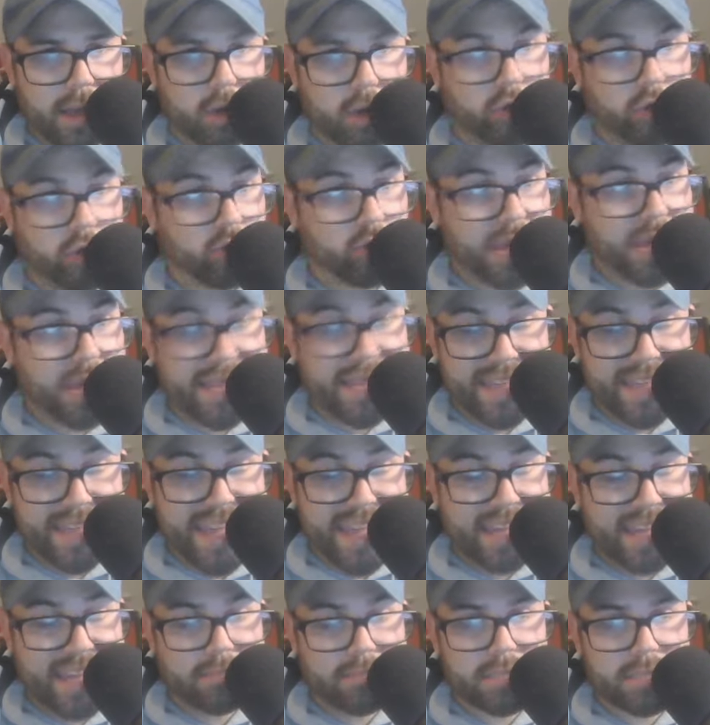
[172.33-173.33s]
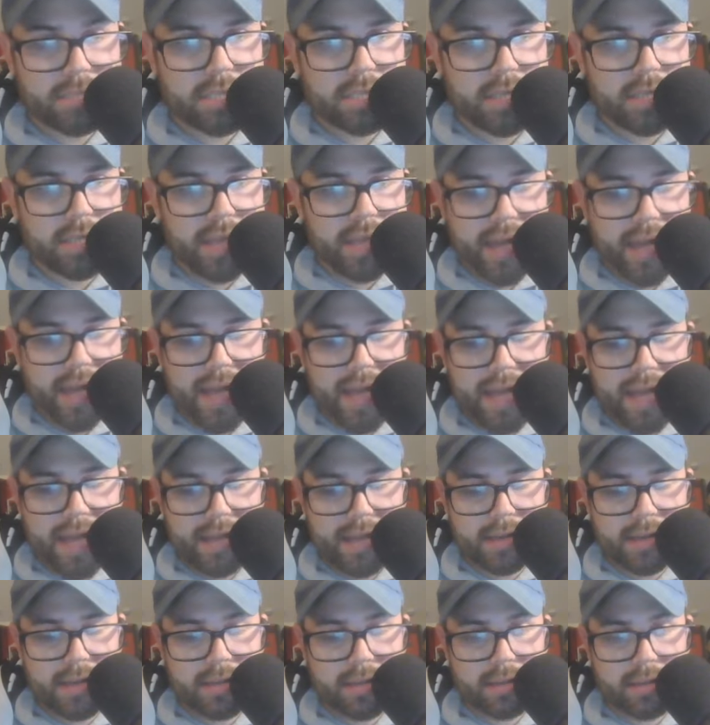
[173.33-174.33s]
great games,
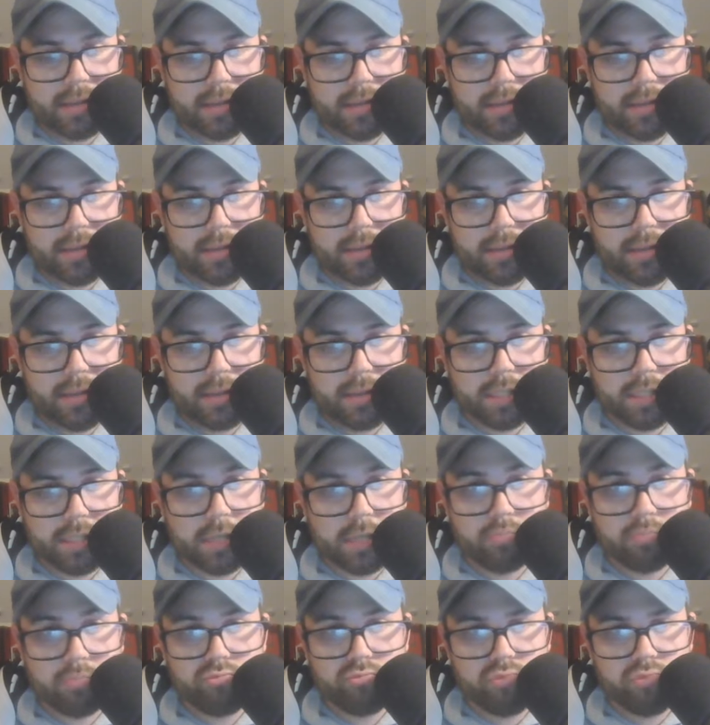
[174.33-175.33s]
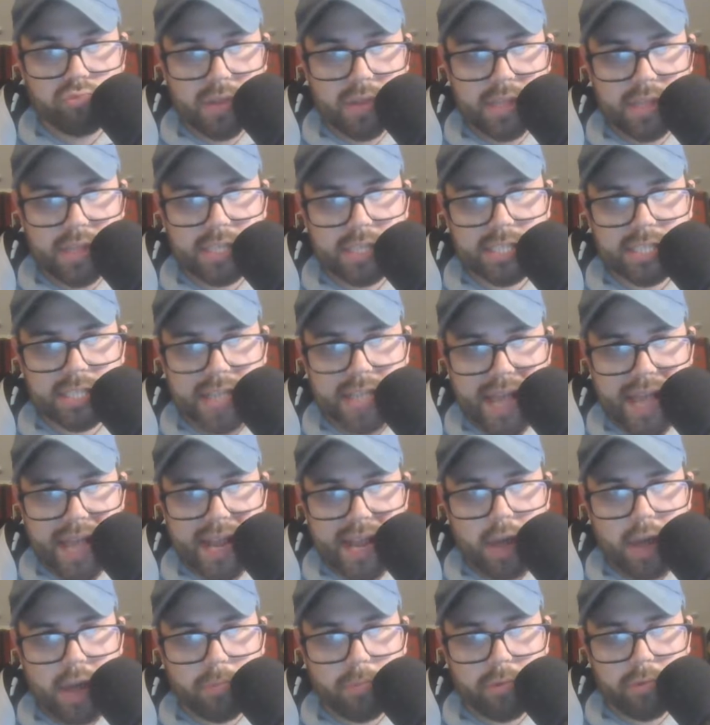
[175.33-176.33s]
and some really
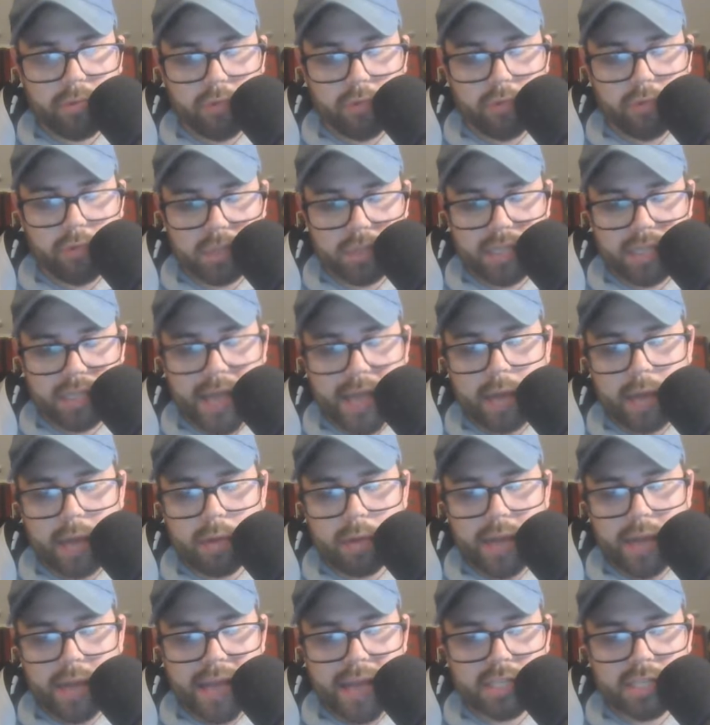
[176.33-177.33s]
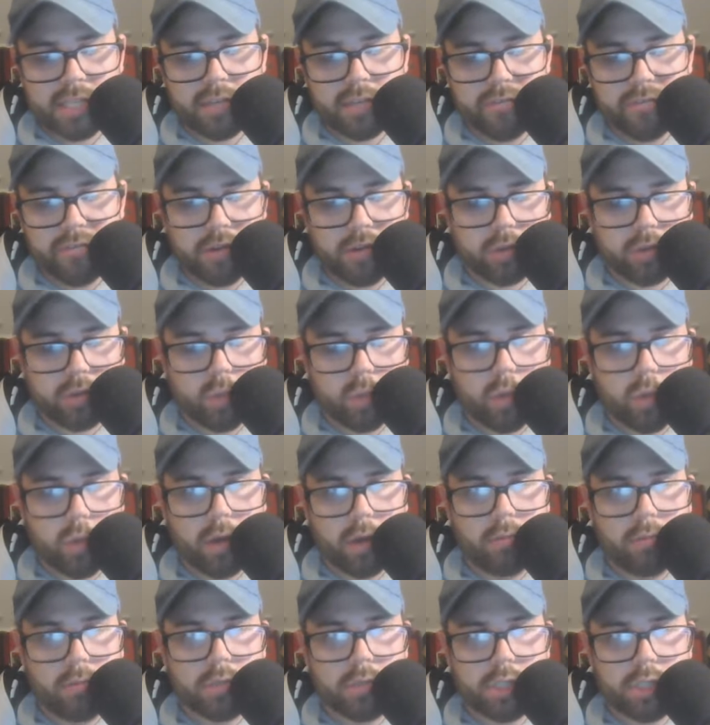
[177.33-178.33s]
standout performances. I kind of want to ask you first,
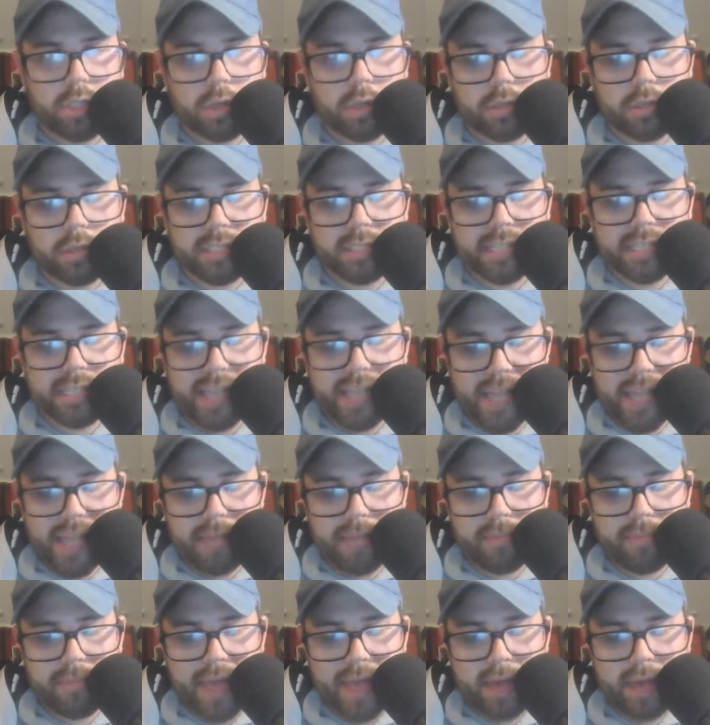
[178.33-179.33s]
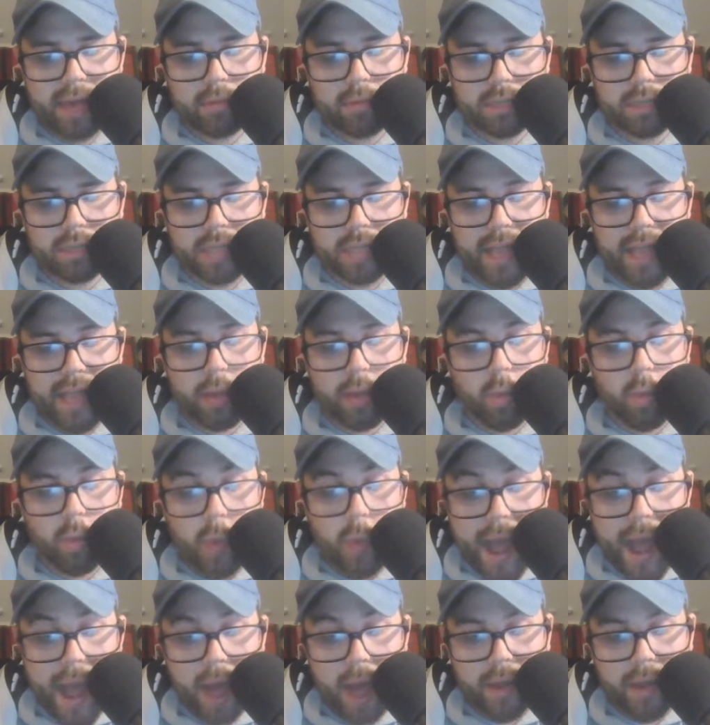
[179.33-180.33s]
what was your team that was like,
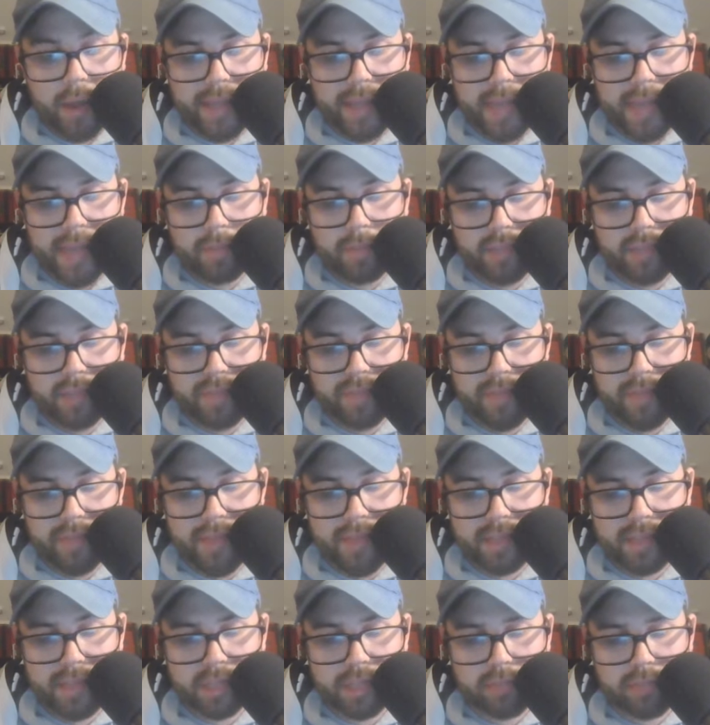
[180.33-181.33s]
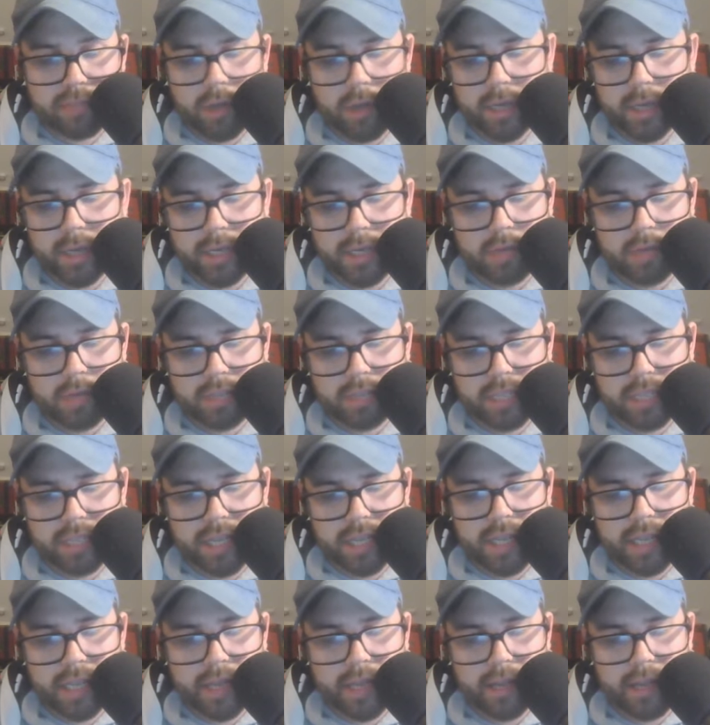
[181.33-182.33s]
wow, I can't believe they made this run? And don't
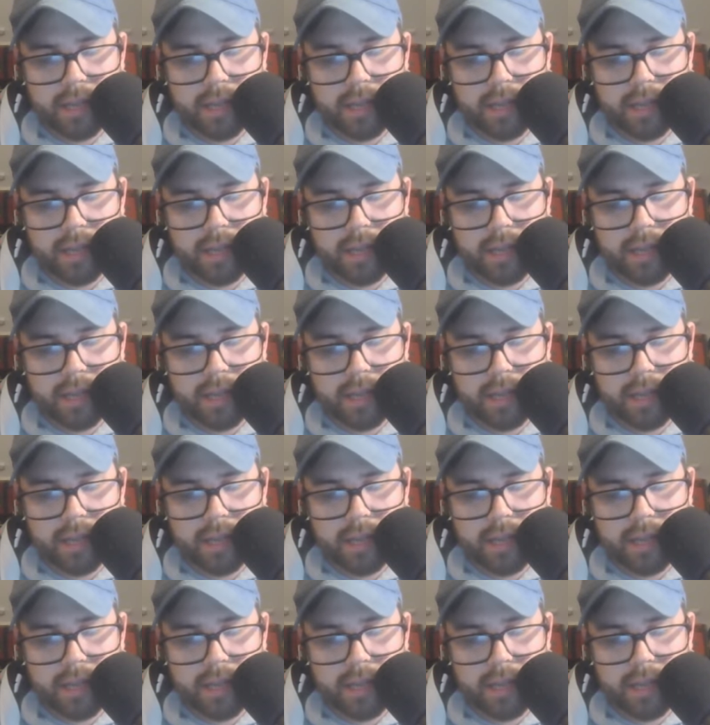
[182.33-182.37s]
say